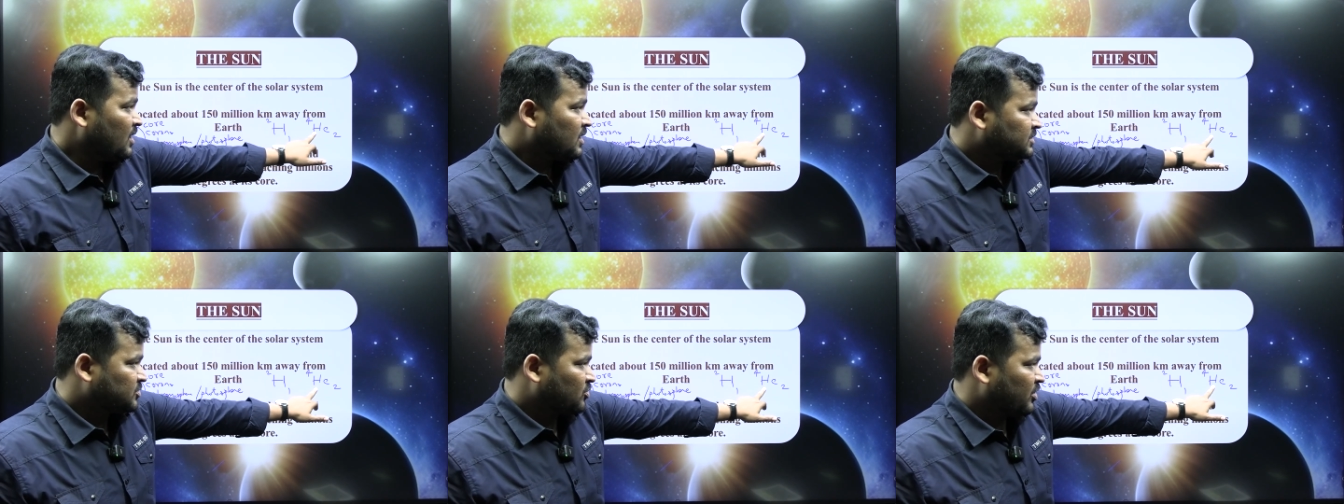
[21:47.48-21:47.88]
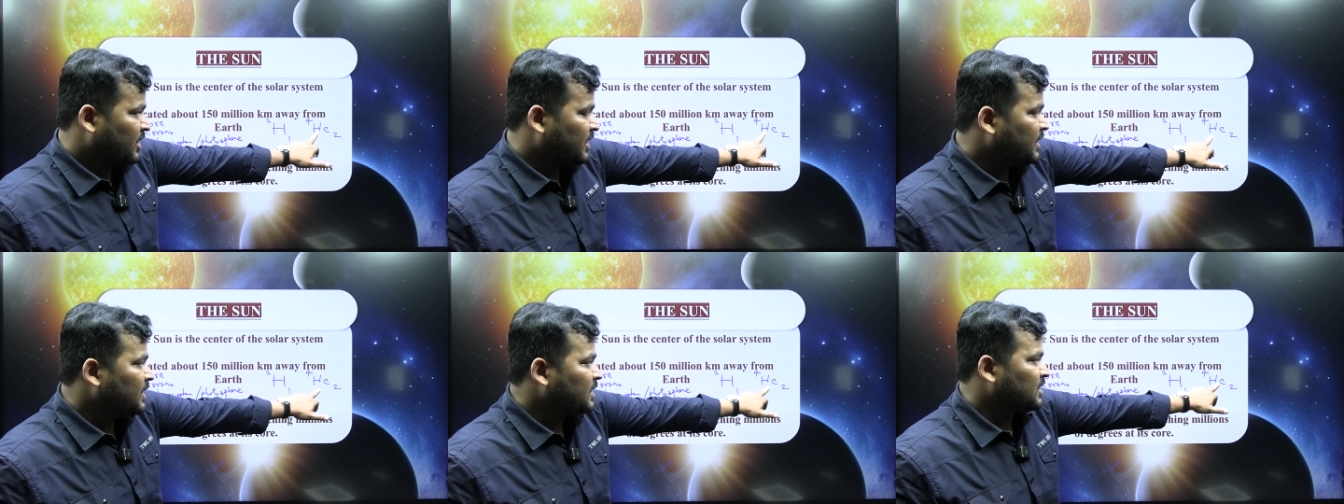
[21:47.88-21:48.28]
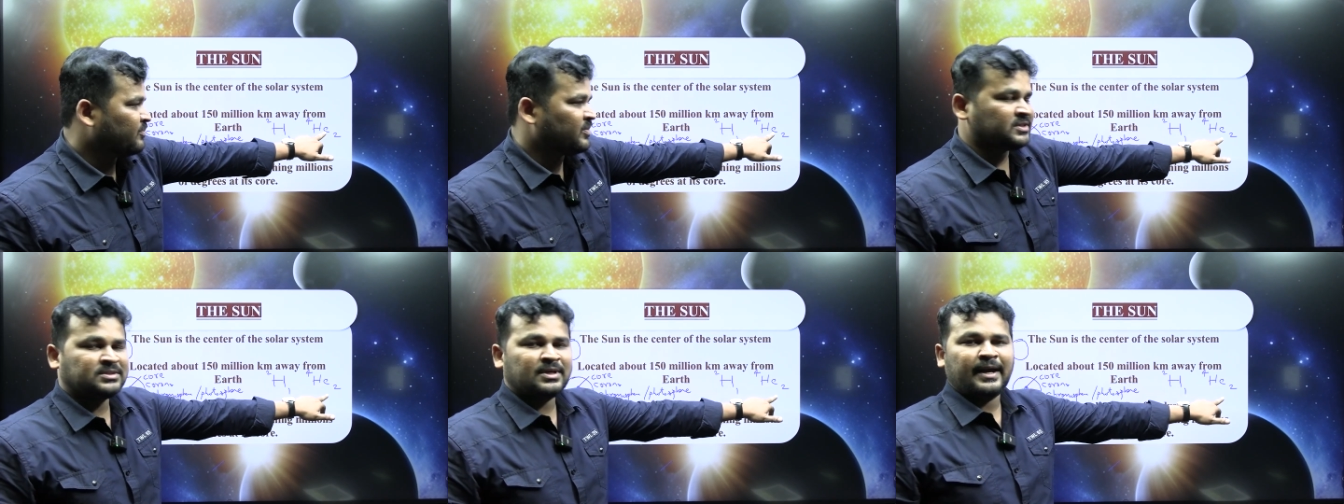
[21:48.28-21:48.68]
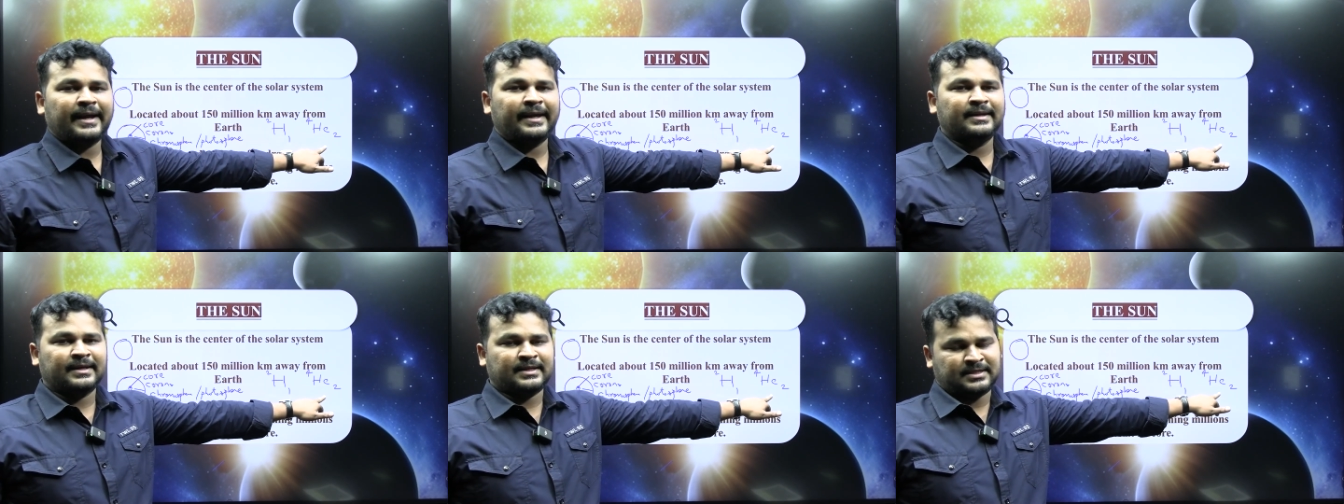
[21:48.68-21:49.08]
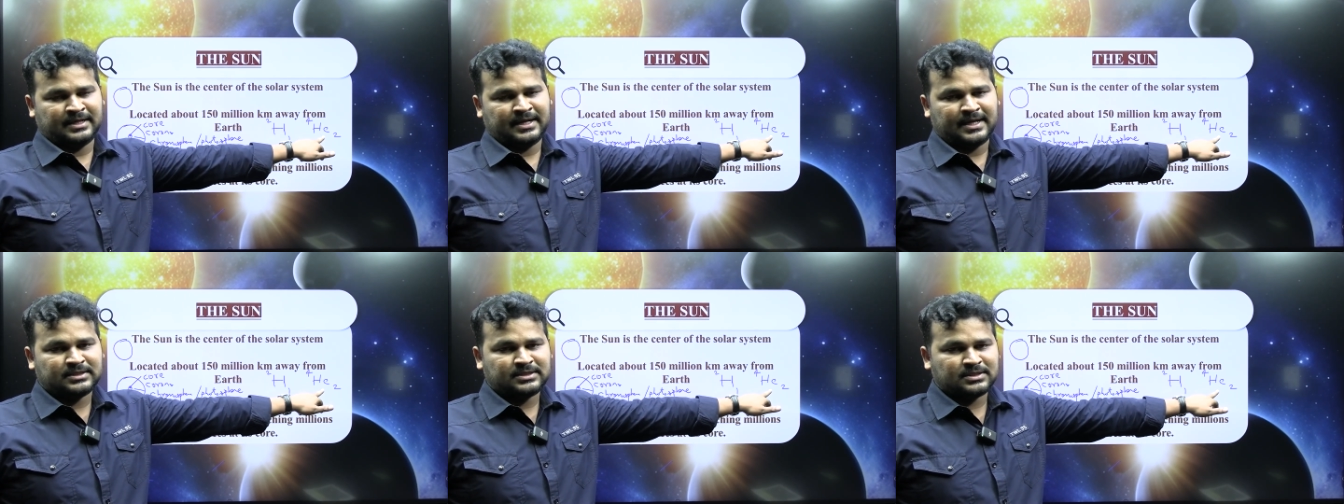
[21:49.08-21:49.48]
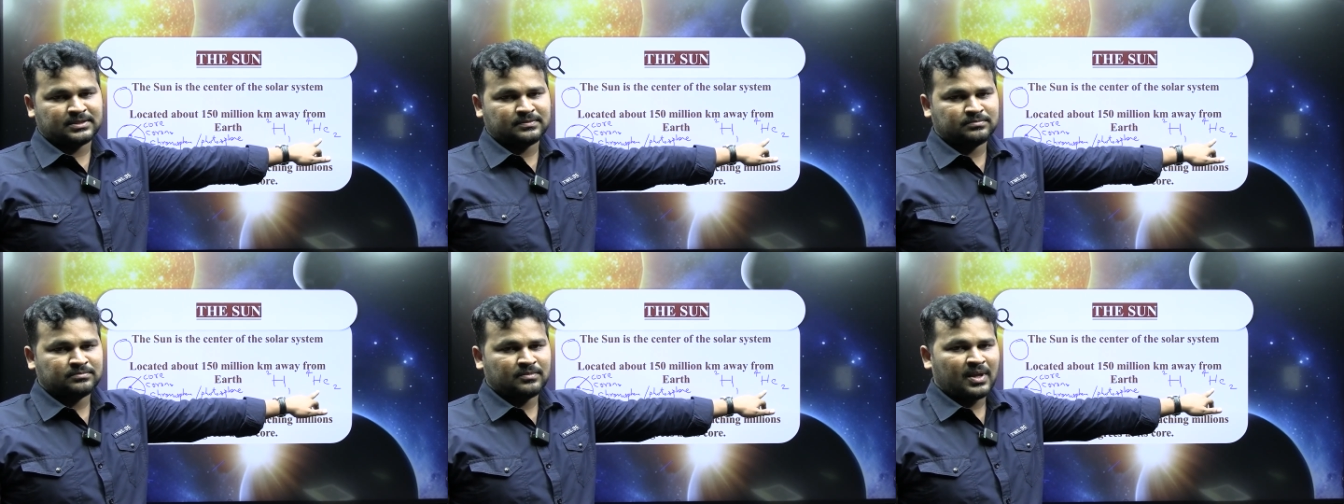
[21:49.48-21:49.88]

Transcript: So helium is the inert gas.